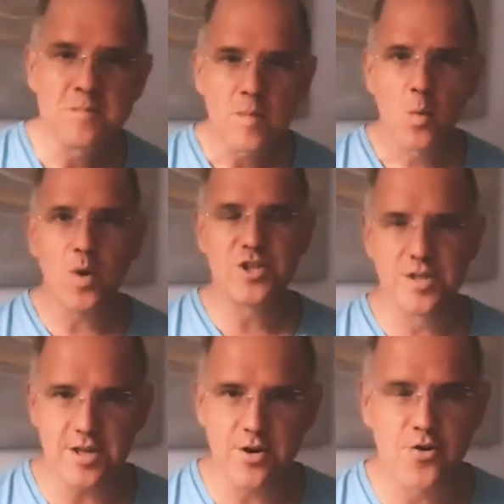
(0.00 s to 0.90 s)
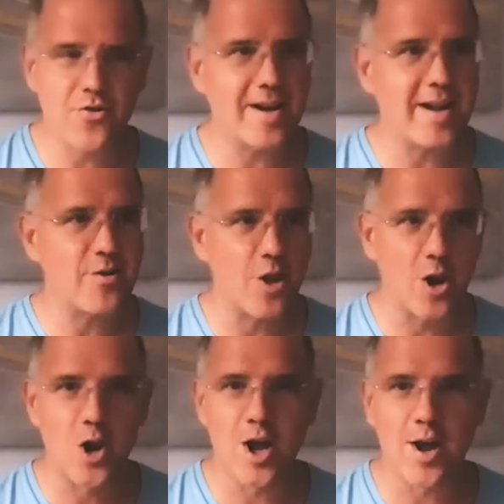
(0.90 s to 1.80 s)
which is that you credit the
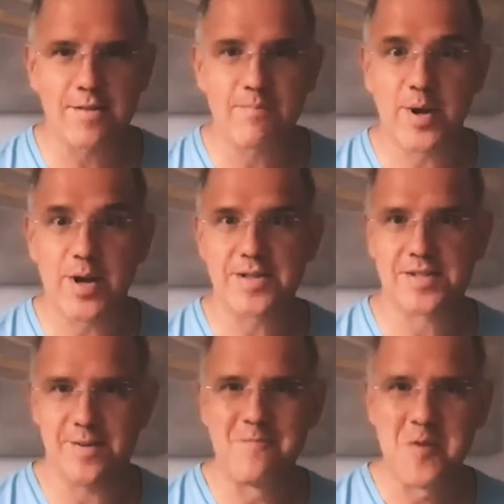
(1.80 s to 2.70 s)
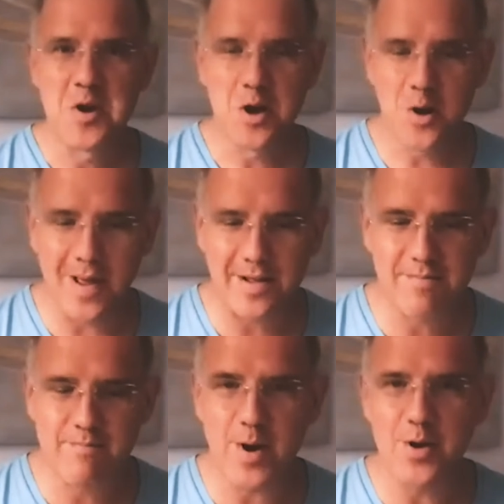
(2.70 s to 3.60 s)
last person who
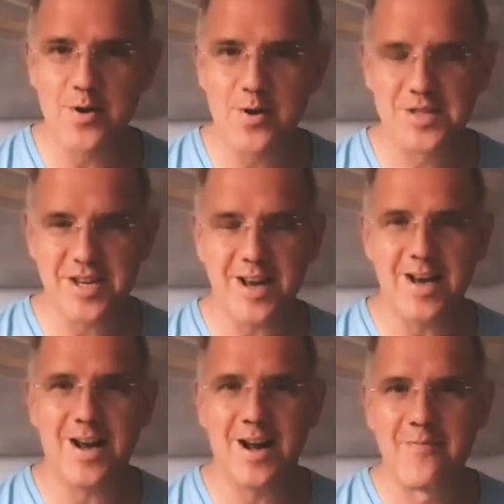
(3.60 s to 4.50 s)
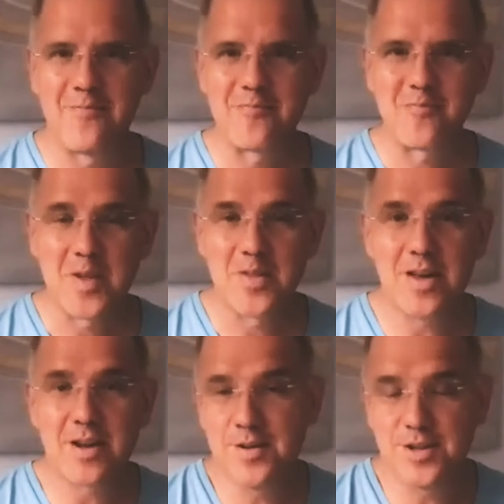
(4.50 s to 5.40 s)
exposed the
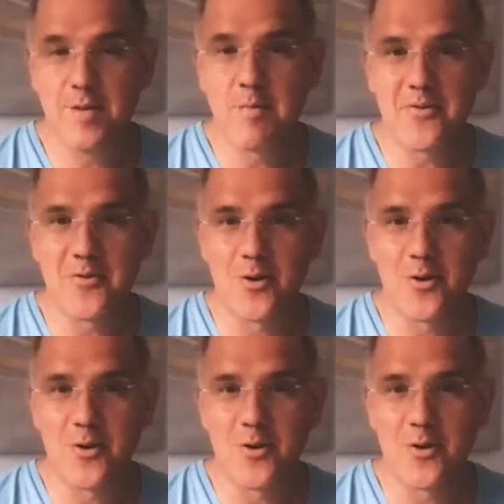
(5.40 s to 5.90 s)
consumer before they...